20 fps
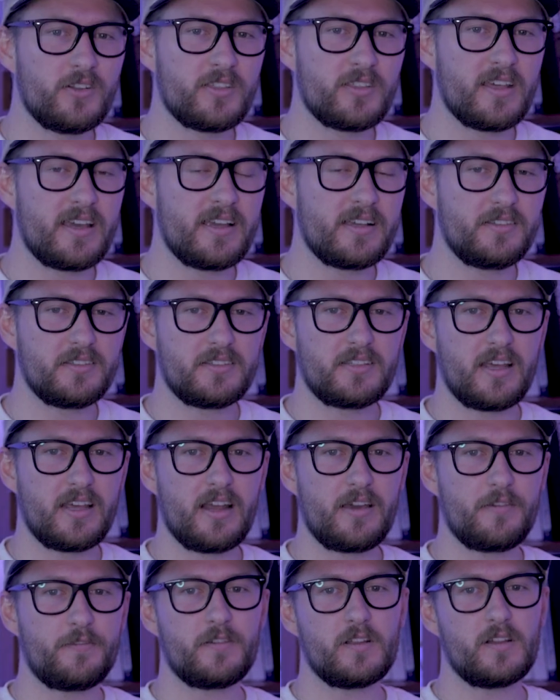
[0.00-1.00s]
things, and
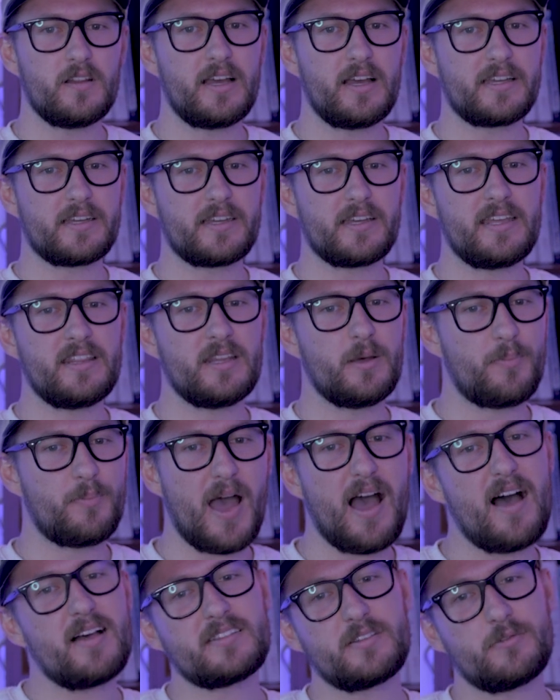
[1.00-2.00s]
I feel like in the
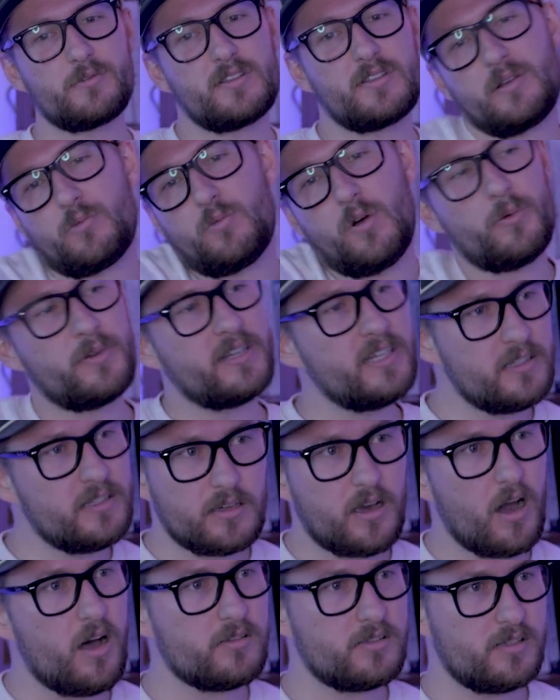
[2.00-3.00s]
past it was like, well, we need to
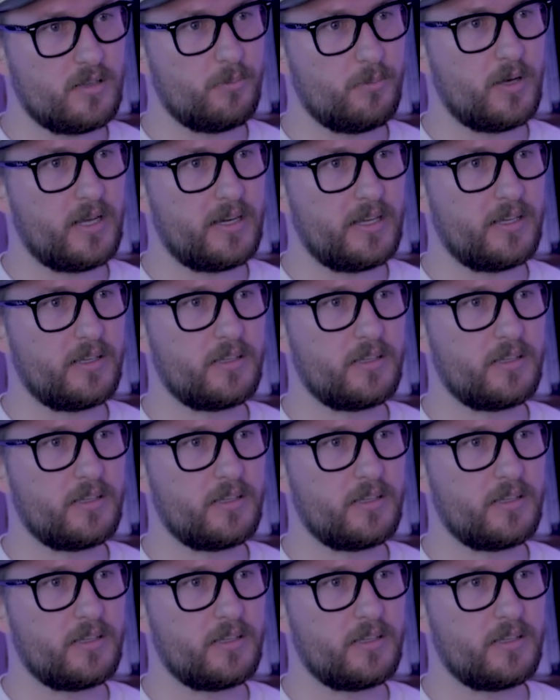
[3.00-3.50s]
call somebody.